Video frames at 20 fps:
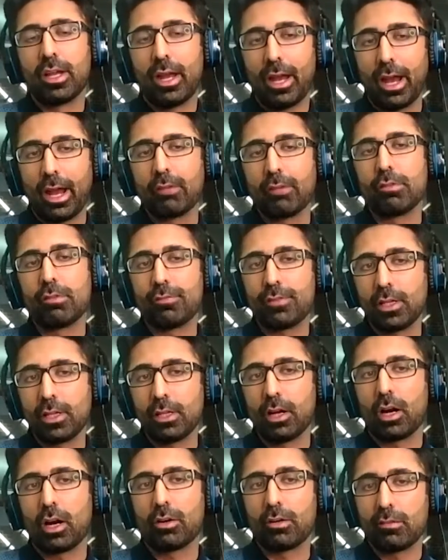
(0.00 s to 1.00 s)
and we feel
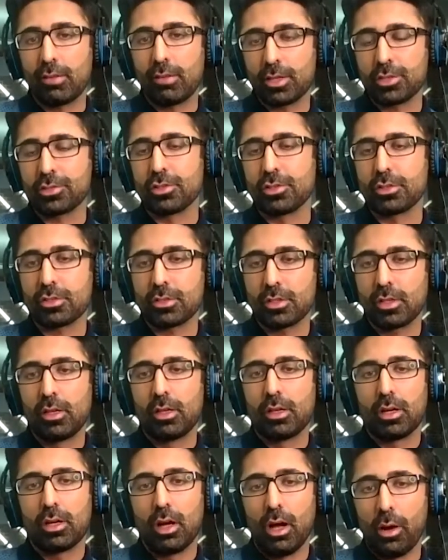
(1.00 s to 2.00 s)
our investors
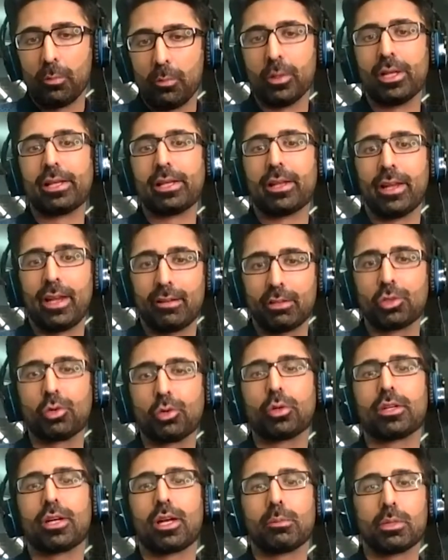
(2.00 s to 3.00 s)
are really going to have a good
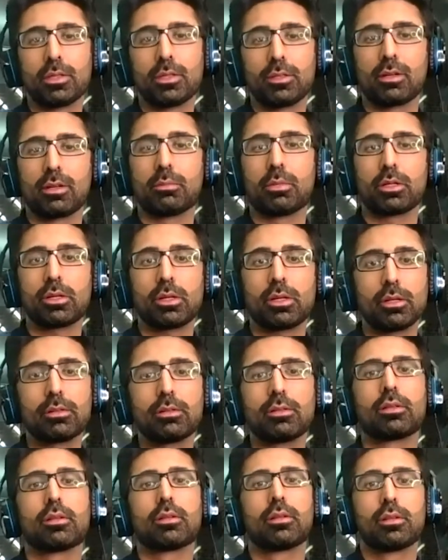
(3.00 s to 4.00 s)
time in these submarkets.
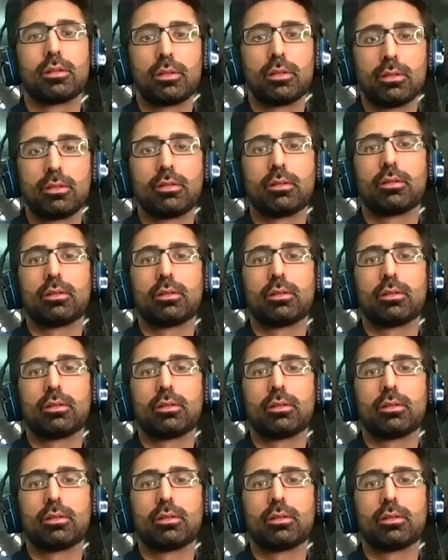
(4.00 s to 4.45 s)
That's